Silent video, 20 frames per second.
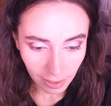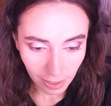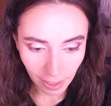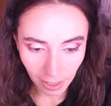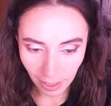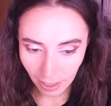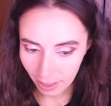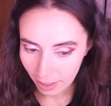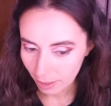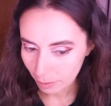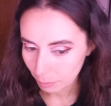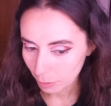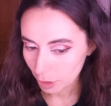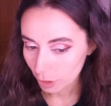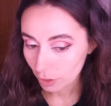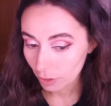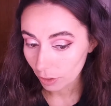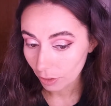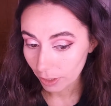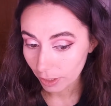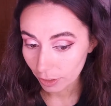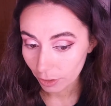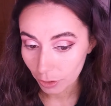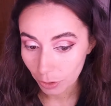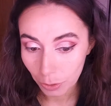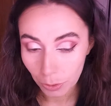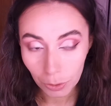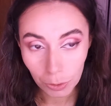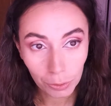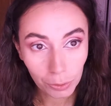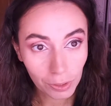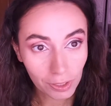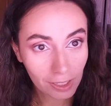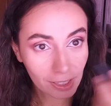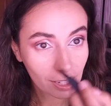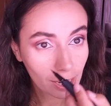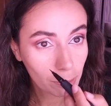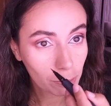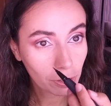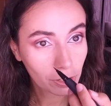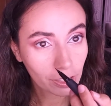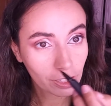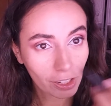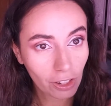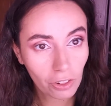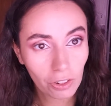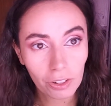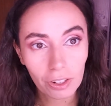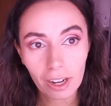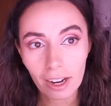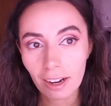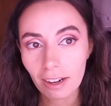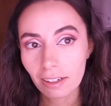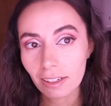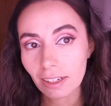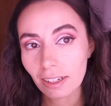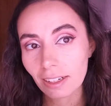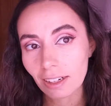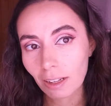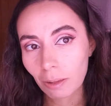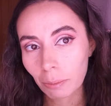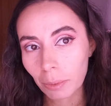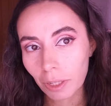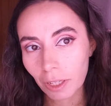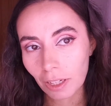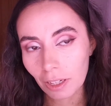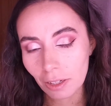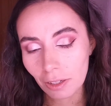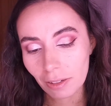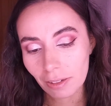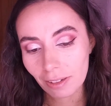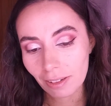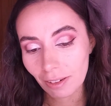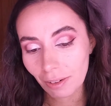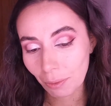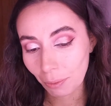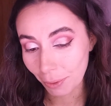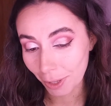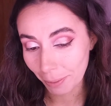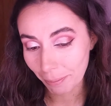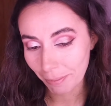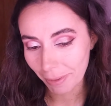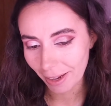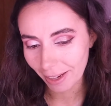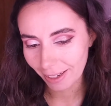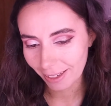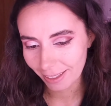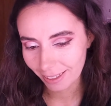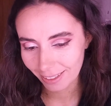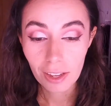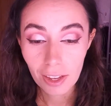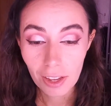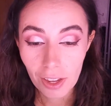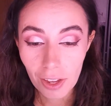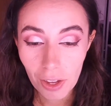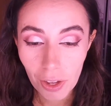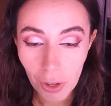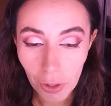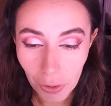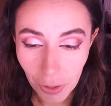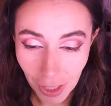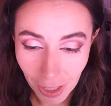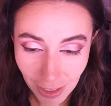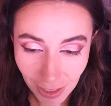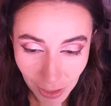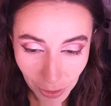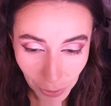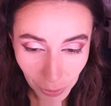And I'm just going to do the same on the other eye and I'll be right back. Okay, so